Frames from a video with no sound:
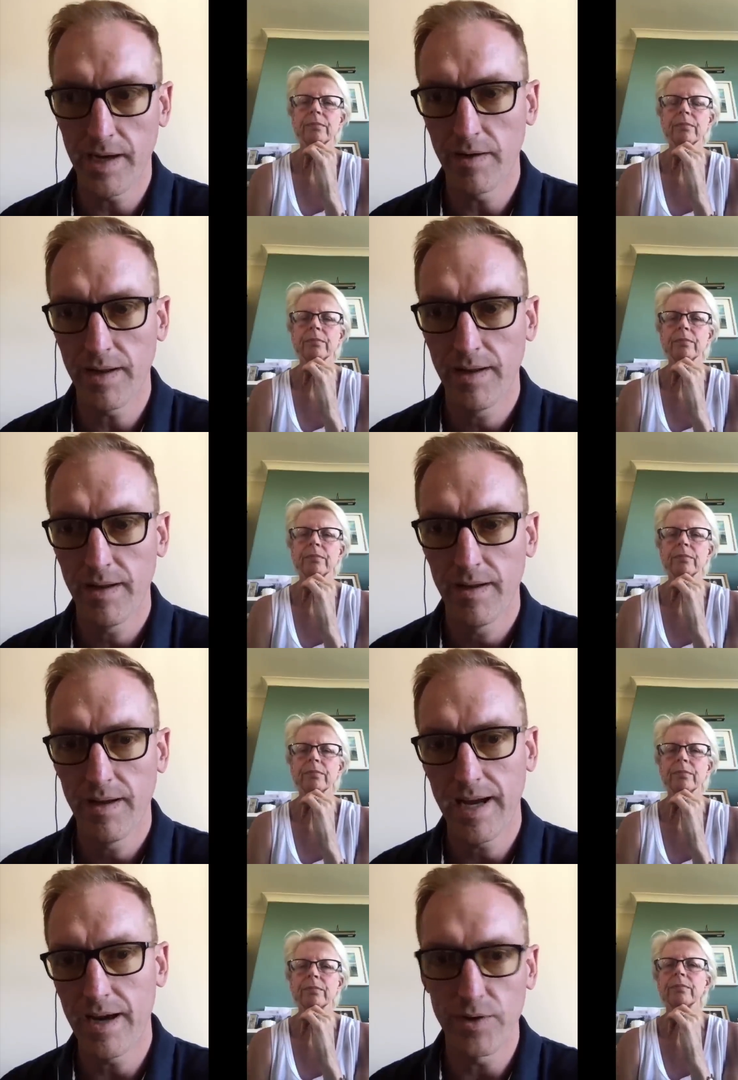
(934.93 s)
Speaker 1: out
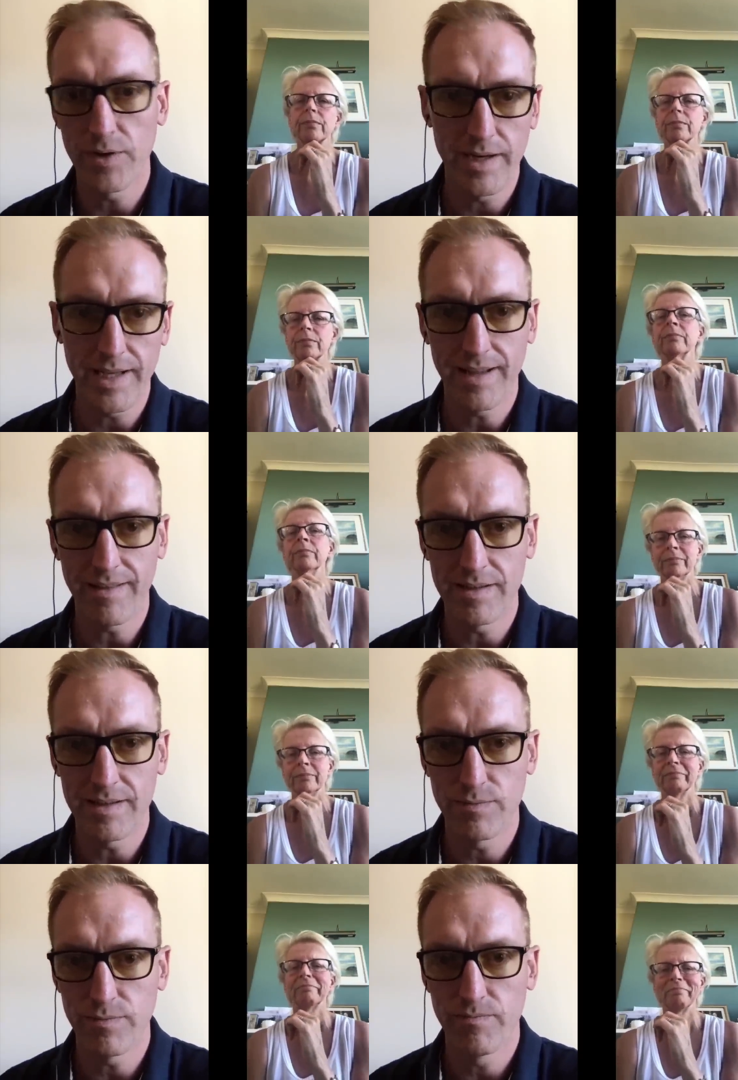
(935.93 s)
how you're going to get
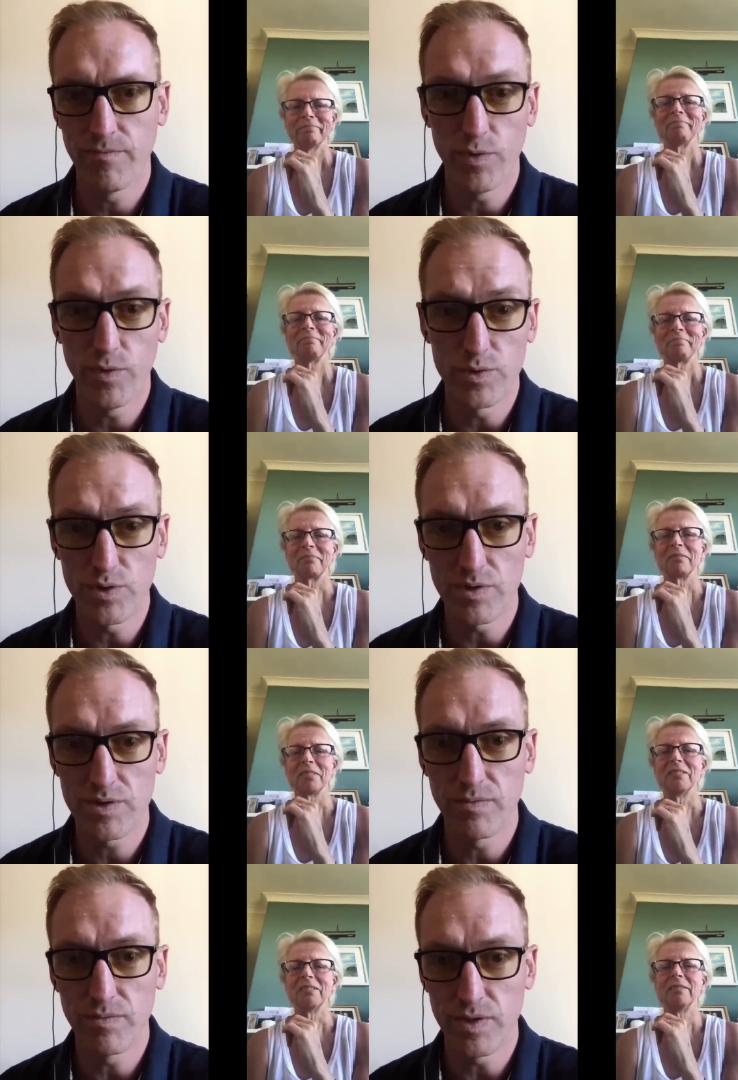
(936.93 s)
this food
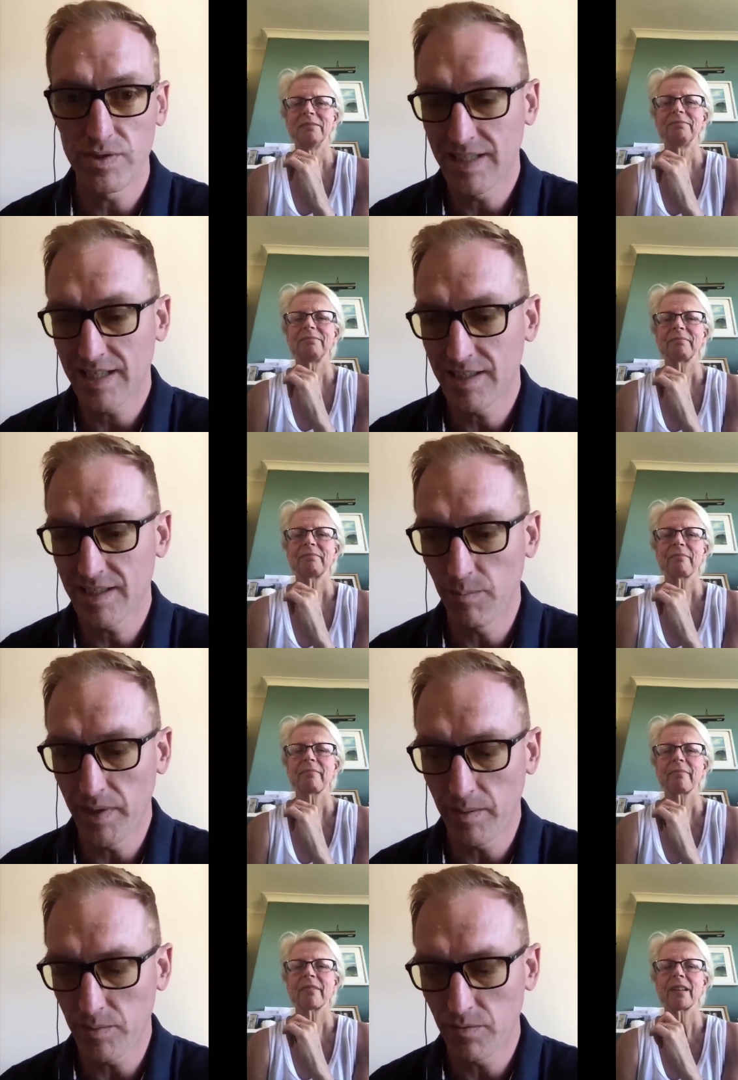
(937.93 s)
source versus actually
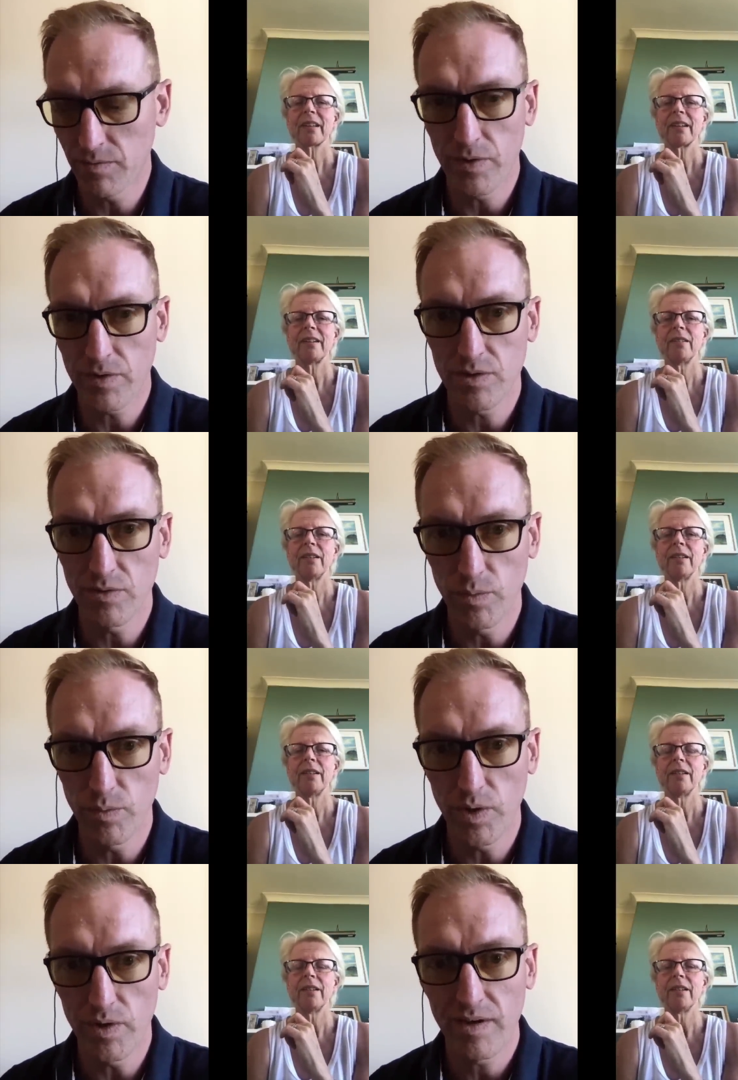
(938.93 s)
being able to focus on
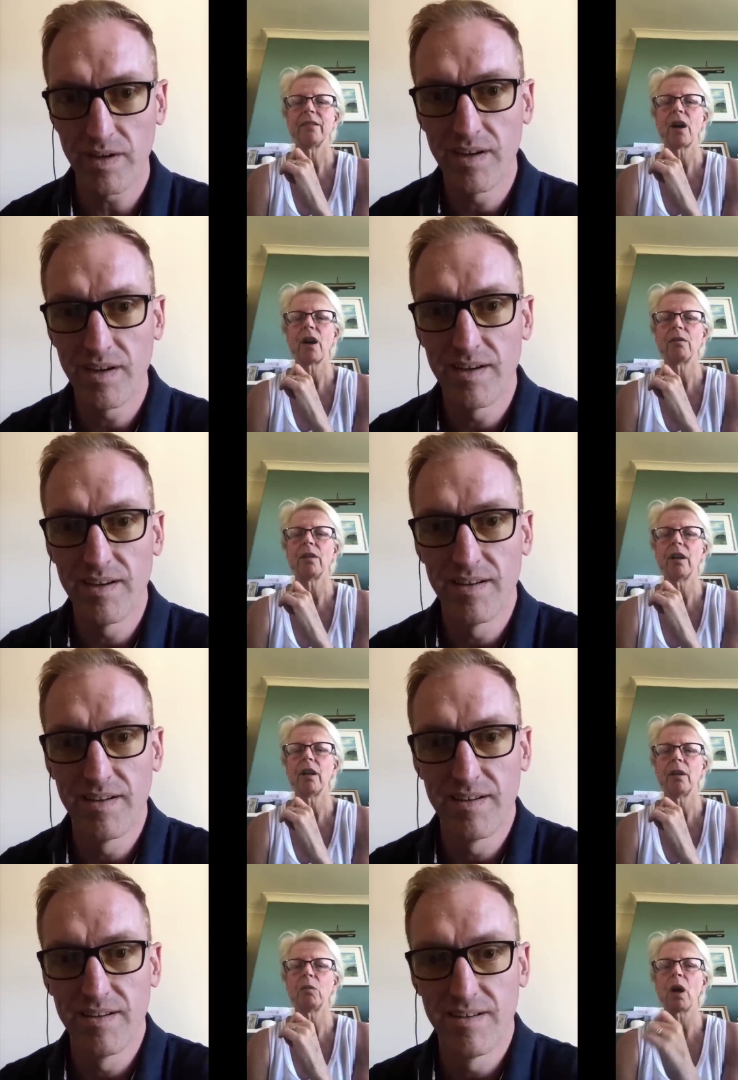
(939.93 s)
your work
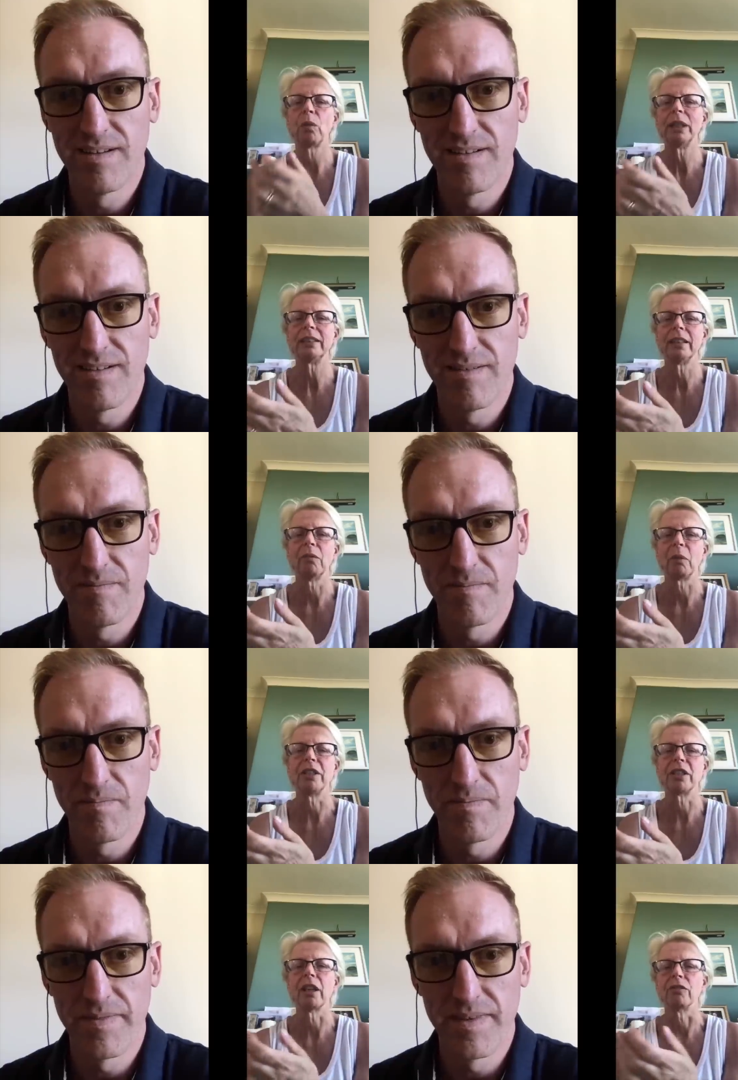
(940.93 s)
Speaker 2: and, and when's
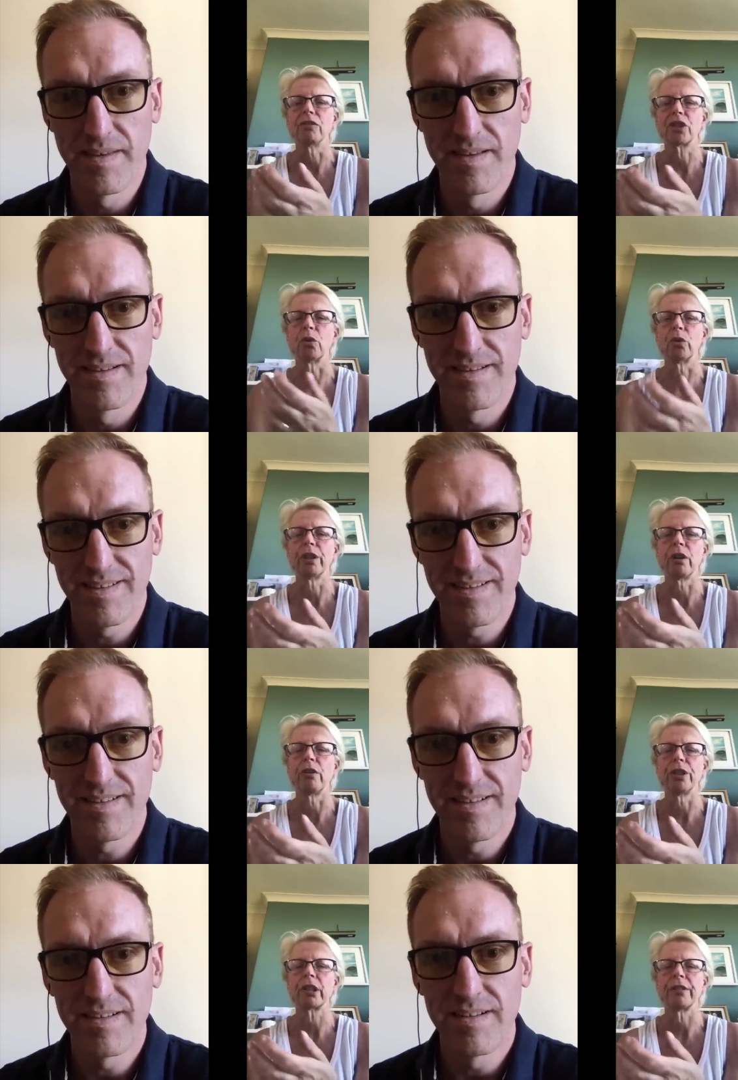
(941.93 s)
when's lunch or you know
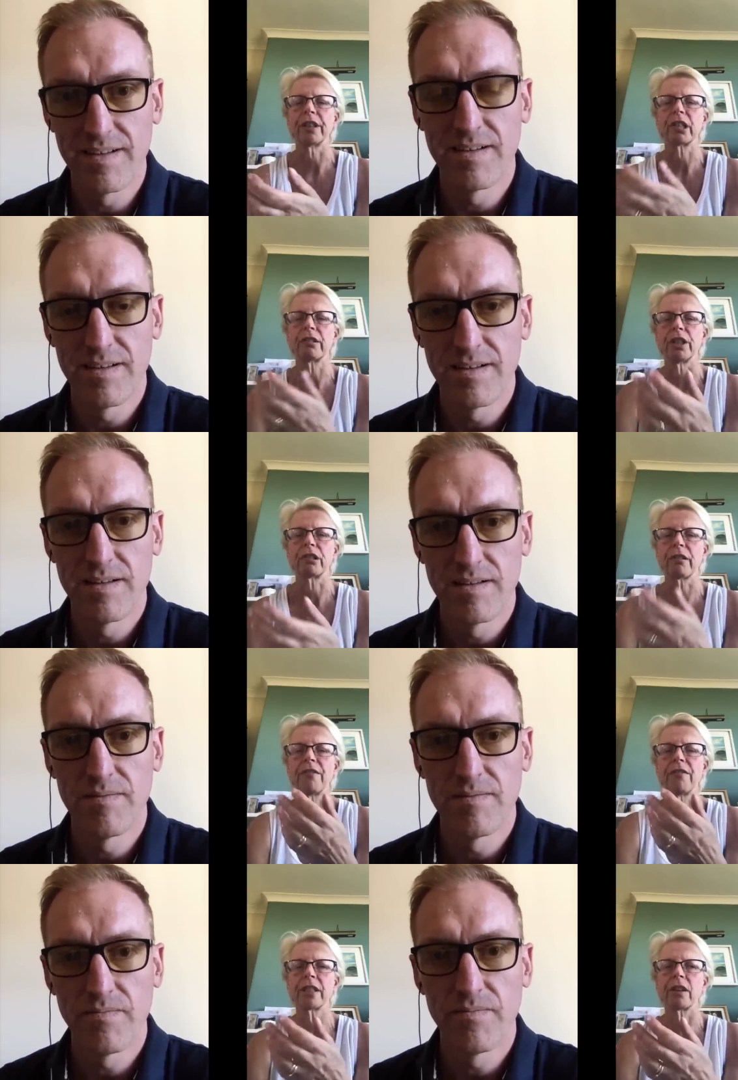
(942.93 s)
you, you you're
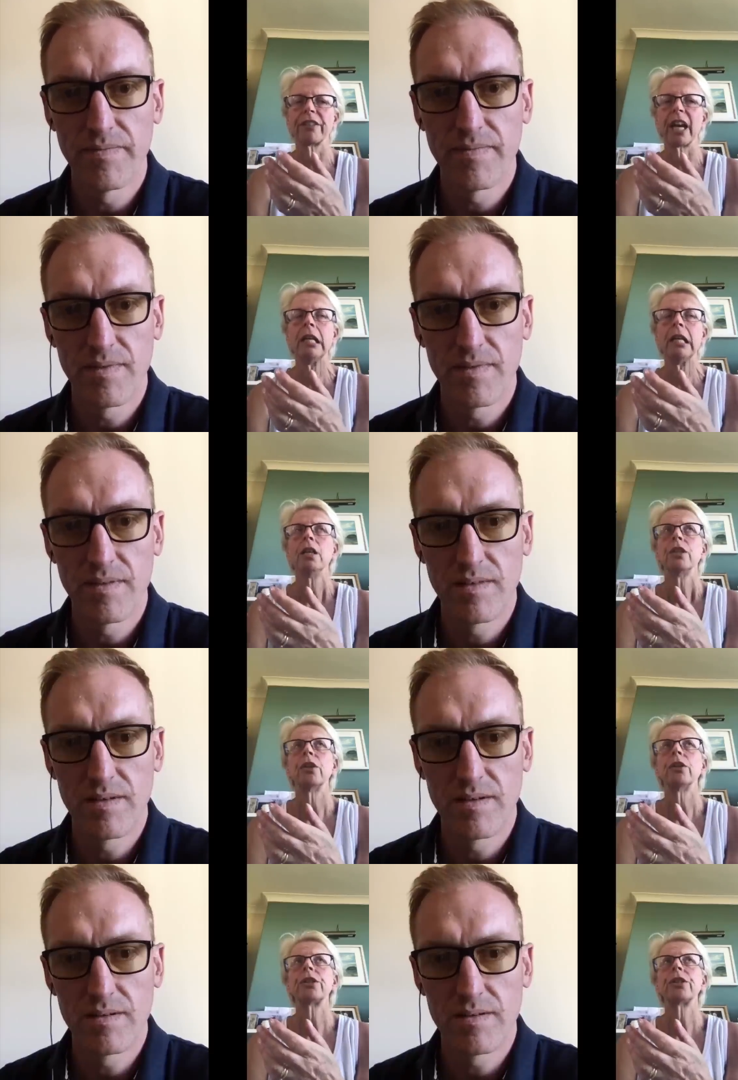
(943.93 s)
craving stuff yeah so
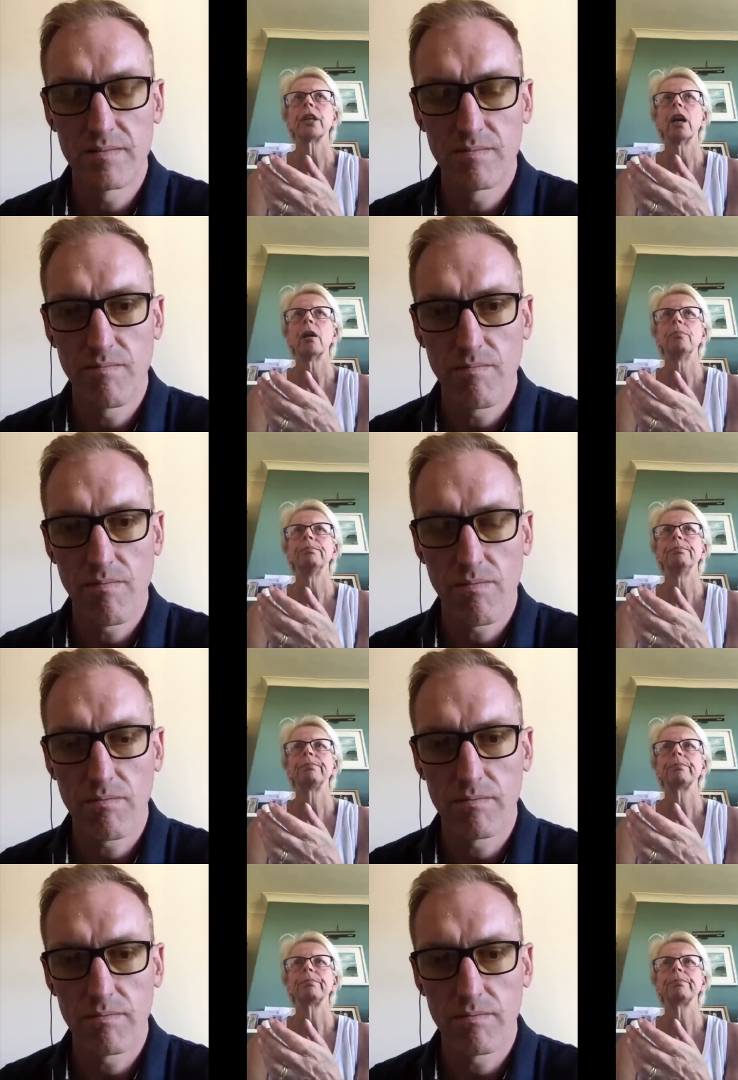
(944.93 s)
there's um